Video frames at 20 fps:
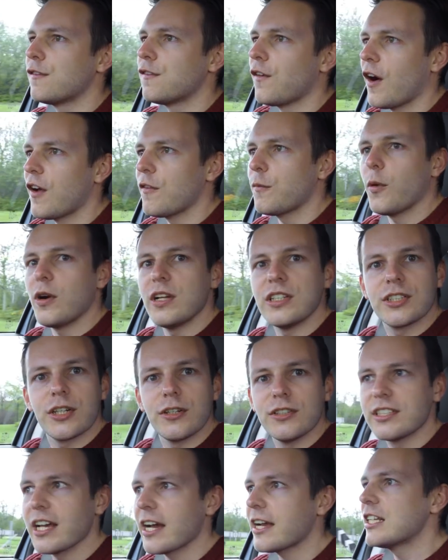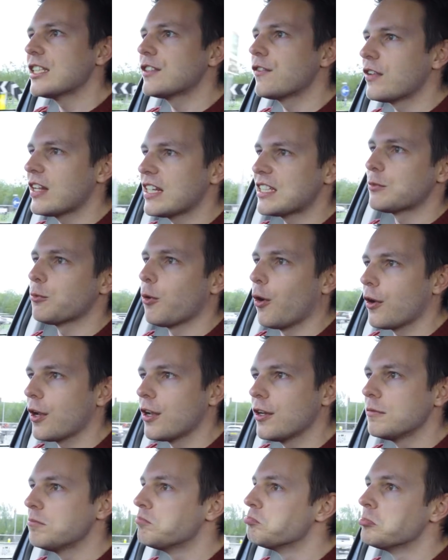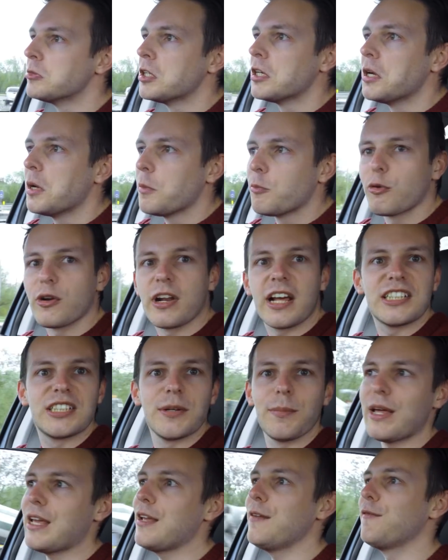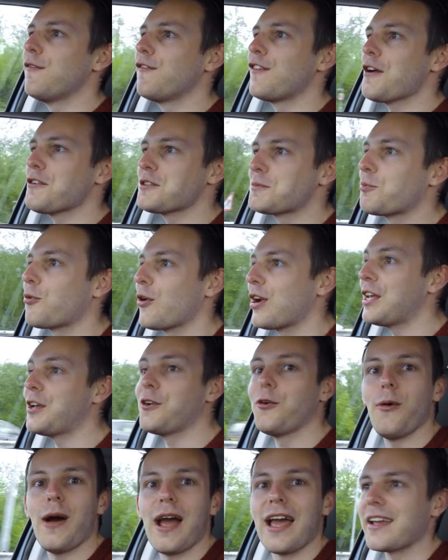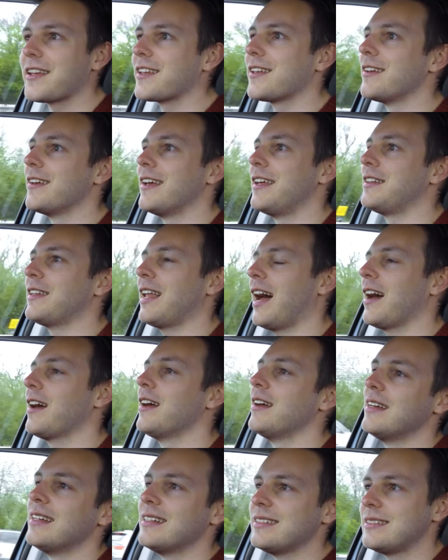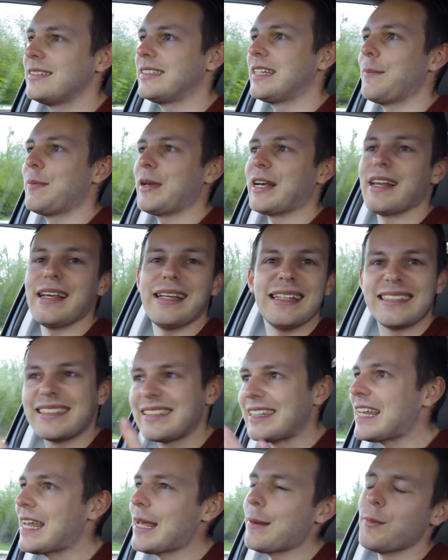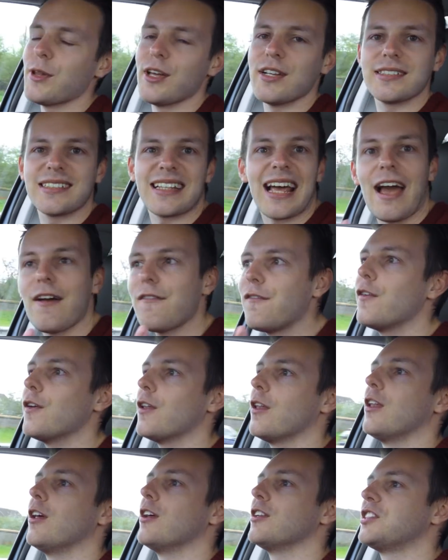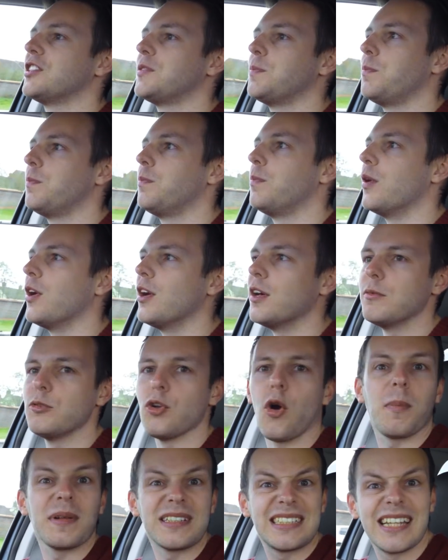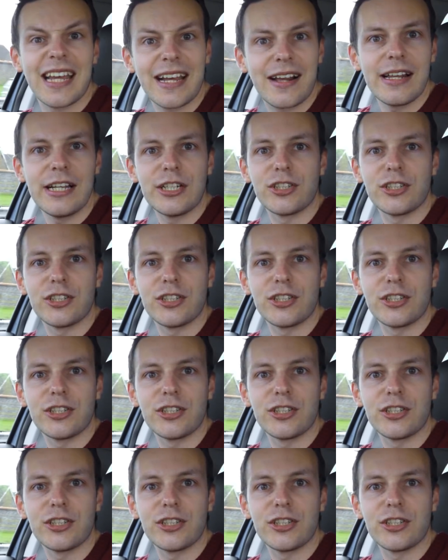5.2 seconds for this one, and predictably feels pretty quick in that typically seamless, effortless, but not particularly